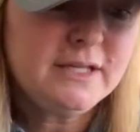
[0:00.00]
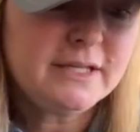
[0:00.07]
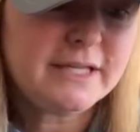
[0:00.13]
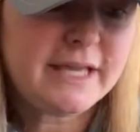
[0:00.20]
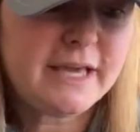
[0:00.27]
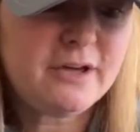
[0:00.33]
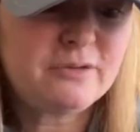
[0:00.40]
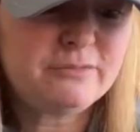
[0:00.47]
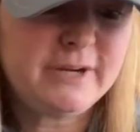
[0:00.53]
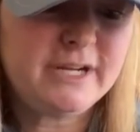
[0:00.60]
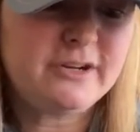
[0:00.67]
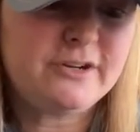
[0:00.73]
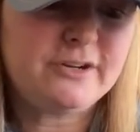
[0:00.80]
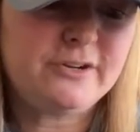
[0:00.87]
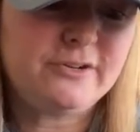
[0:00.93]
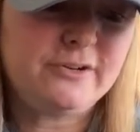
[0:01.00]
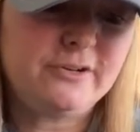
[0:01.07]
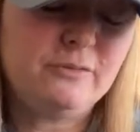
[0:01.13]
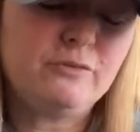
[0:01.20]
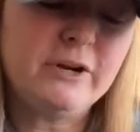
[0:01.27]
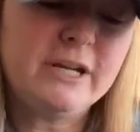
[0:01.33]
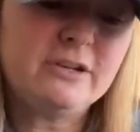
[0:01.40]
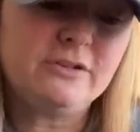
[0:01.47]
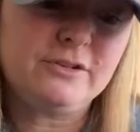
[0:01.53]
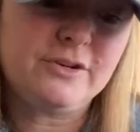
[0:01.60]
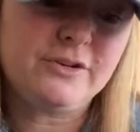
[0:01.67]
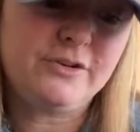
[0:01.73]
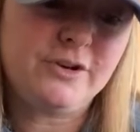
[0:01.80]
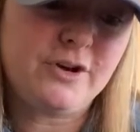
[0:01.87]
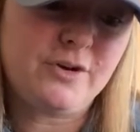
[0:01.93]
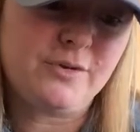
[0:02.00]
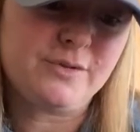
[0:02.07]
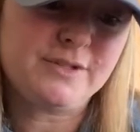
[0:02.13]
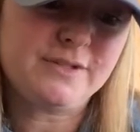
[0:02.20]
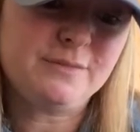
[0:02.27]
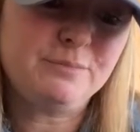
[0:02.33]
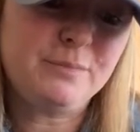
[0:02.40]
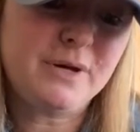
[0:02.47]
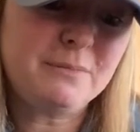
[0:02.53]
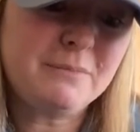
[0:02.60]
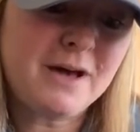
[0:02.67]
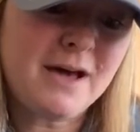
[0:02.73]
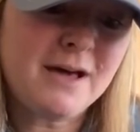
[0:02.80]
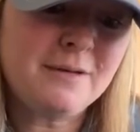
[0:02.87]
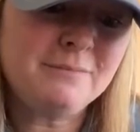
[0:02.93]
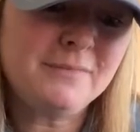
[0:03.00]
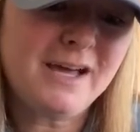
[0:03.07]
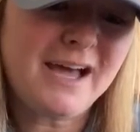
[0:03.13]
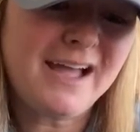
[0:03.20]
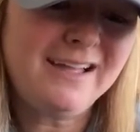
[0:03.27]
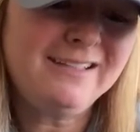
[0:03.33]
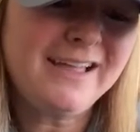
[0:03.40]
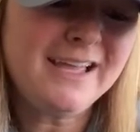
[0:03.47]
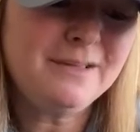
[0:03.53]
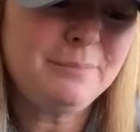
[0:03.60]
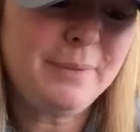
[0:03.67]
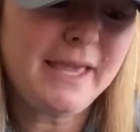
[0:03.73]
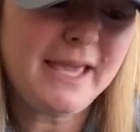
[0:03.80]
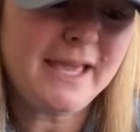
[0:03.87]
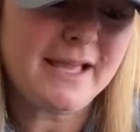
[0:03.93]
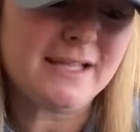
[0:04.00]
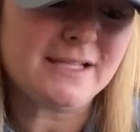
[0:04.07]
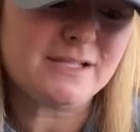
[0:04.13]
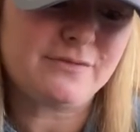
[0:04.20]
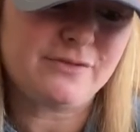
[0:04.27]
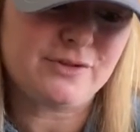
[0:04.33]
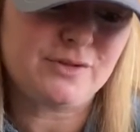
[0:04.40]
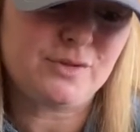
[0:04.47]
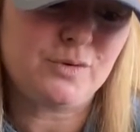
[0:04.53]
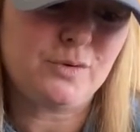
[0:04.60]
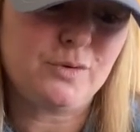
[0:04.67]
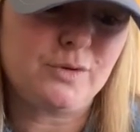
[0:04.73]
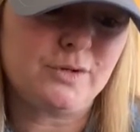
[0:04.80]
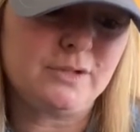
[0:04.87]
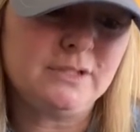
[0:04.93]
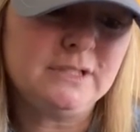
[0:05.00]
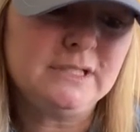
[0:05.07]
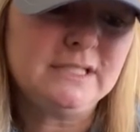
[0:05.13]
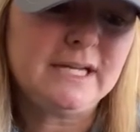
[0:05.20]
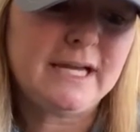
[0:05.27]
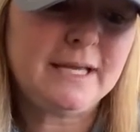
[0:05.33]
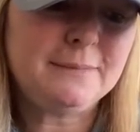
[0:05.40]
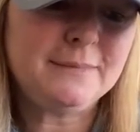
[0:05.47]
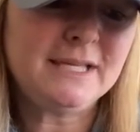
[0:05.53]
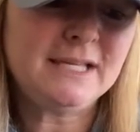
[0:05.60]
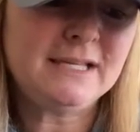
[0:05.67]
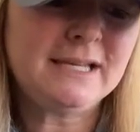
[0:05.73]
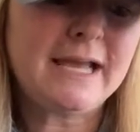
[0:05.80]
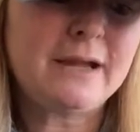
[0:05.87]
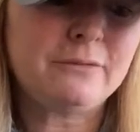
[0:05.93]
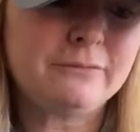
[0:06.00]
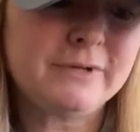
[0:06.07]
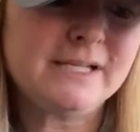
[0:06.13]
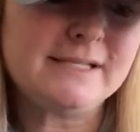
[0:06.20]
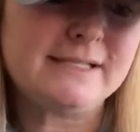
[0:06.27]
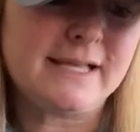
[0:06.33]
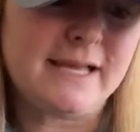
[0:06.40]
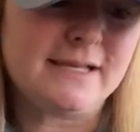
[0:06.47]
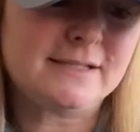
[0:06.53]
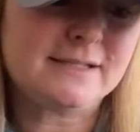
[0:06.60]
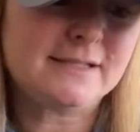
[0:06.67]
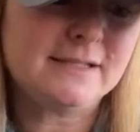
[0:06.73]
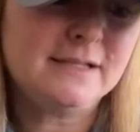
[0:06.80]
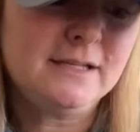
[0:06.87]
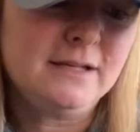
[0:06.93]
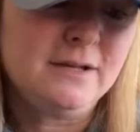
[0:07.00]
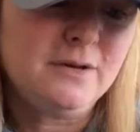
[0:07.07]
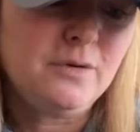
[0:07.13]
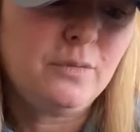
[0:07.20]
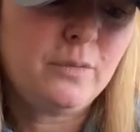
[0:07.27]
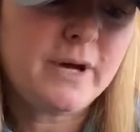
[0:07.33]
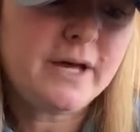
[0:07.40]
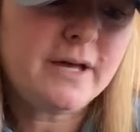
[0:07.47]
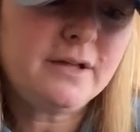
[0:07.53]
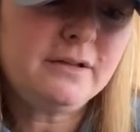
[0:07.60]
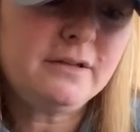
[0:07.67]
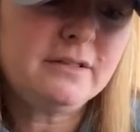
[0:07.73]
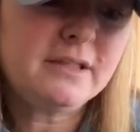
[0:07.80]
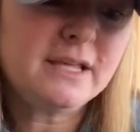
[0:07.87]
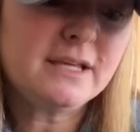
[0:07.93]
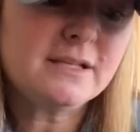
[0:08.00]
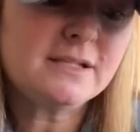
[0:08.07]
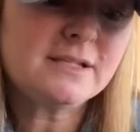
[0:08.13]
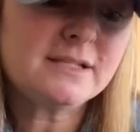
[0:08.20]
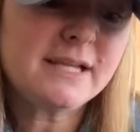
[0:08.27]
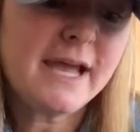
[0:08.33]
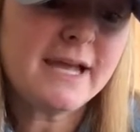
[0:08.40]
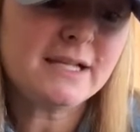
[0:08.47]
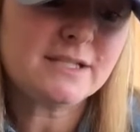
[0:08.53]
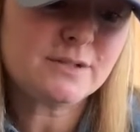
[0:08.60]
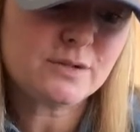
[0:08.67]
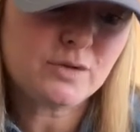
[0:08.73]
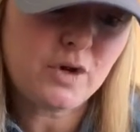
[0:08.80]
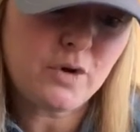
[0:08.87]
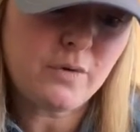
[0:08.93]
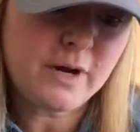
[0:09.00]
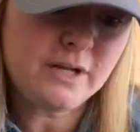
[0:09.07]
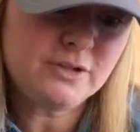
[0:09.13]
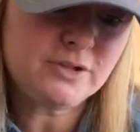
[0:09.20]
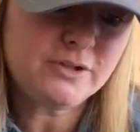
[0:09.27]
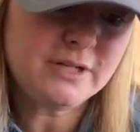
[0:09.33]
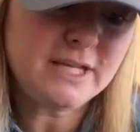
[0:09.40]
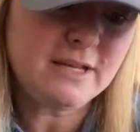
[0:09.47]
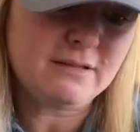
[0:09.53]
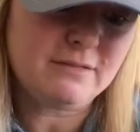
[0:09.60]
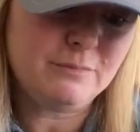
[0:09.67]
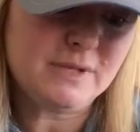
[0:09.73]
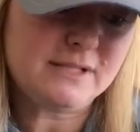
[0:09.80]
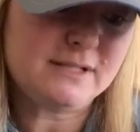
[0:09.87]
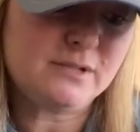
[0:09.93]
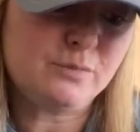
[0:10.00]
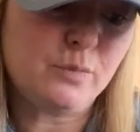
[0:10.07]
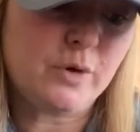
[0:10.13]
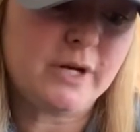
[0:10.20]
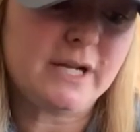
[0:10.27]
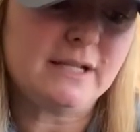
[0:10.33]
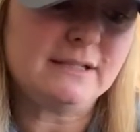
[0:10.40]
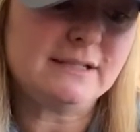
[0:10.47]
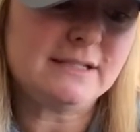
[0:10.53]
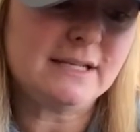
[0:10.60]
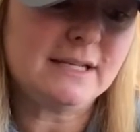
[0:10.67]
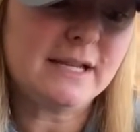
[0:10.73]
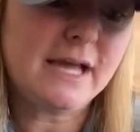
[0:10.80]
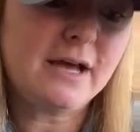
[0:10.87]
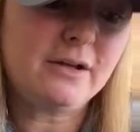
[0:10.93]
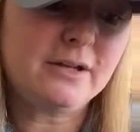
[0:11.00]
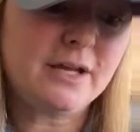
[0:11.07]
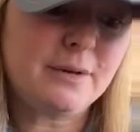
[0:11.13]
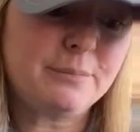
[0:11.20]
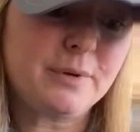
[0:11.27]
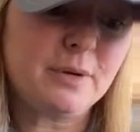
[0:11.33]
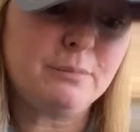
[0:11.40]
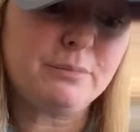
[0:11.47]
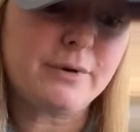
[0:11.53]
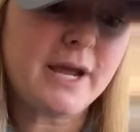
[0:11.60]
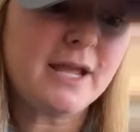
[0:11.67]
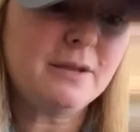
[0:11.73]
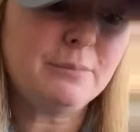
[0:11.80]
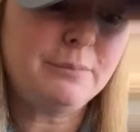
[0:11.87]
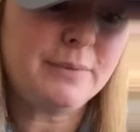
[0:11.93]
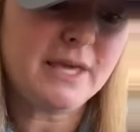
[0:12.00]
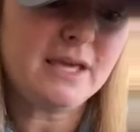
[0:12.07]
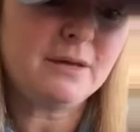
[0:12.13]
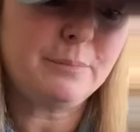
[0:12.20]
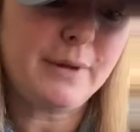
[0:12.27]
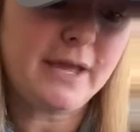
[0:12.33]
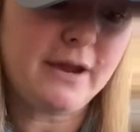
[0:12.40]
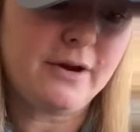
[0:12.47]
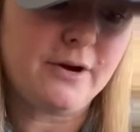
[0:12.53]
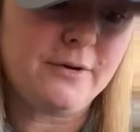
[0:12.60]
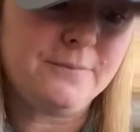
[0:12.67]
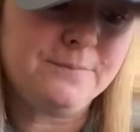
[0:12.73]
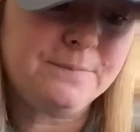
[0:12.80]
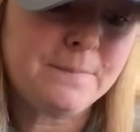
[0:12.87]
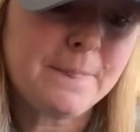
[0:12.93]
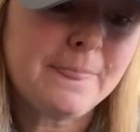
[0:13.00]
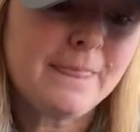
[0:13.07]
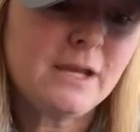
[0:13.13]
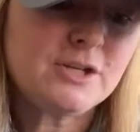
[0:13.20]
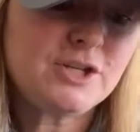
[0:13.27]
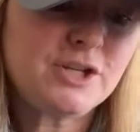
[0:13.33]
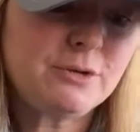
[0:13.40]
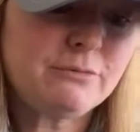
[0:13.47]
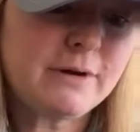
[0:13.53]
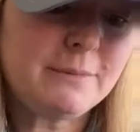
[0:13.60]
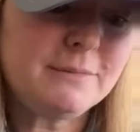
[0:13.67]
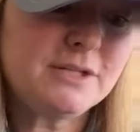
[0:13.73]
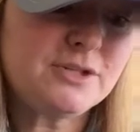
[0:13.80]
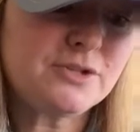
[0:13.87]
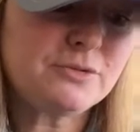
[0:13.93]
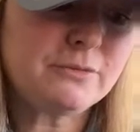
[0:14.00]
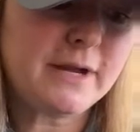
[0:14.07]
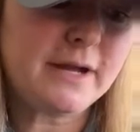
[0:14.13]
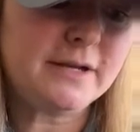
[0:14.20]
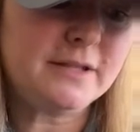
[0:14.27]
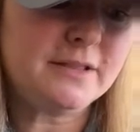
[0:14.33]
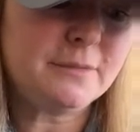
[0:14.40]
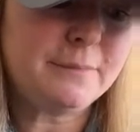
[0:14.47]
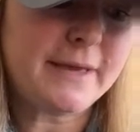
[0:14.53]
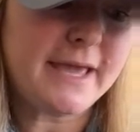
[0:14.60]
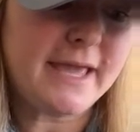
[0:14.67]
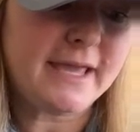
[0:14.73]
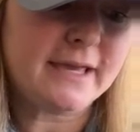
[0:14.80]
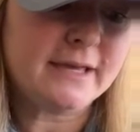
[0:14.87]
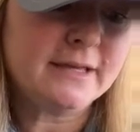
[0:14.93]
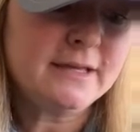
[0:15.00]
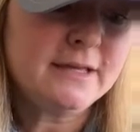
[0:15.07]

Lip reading: Gail wrinkled her nose. "But Mom, I like pants for school. I mean, at recess." "Well, these tights go underneath." Mrs. Morgenstein held up a bright pink pair. She rummaged around in the bag.